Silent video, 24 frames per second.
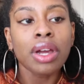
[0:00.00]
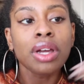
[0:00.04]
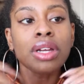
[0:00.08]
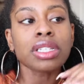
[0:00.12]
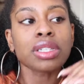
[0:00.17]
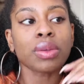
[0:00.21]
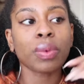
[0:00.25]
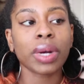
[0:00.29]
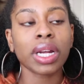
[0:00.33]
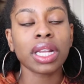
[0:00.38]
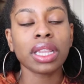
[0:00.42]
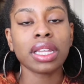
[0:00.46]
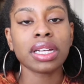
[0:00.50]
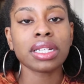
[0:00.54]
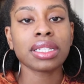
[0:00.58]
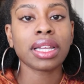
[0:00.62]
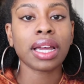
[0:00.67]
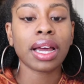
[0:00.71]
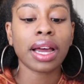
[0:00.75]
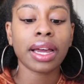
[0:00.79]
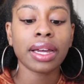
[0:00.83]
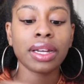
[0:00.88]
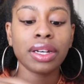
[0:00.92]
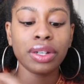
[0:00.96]
So one of the things
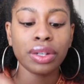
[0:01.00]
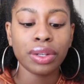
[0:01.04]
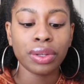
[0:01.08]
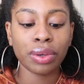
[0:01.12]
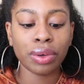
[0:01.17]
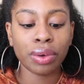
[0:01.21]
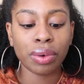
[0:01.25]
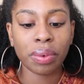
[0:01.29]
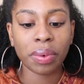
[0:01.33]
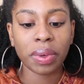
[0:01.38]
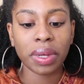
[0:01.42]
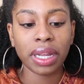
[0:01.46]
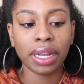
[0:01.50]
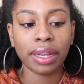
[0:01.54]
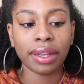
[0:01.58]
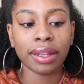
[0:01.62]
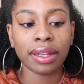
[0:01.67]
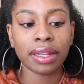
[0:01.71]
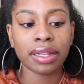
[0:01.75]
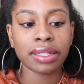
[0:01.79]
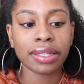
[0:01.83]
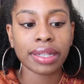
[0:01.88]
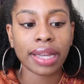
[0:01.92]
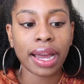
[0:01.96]
that I do
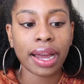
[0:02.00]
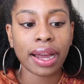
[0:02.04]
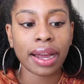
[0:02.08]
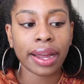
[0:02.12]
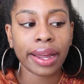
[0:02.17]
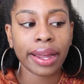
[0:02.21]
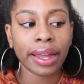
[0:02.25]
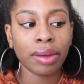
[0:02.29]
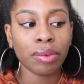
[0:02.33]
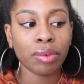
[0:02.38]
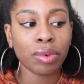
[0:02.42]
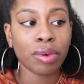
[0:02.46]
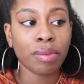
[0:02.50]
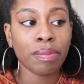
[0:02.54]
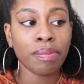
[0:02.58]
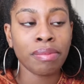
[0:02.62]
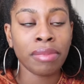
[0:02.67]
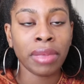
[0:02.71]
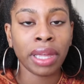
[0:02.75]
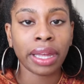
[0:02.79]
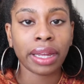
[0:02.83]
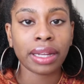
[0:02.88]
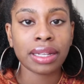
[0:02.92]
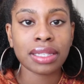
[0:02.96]
is I will
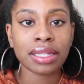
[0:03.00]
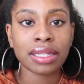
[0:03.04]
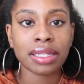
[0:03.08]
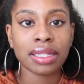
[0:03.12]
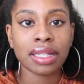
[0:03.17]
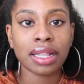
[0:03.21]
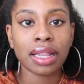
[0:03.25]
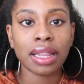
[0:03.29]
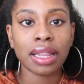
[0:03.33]
mix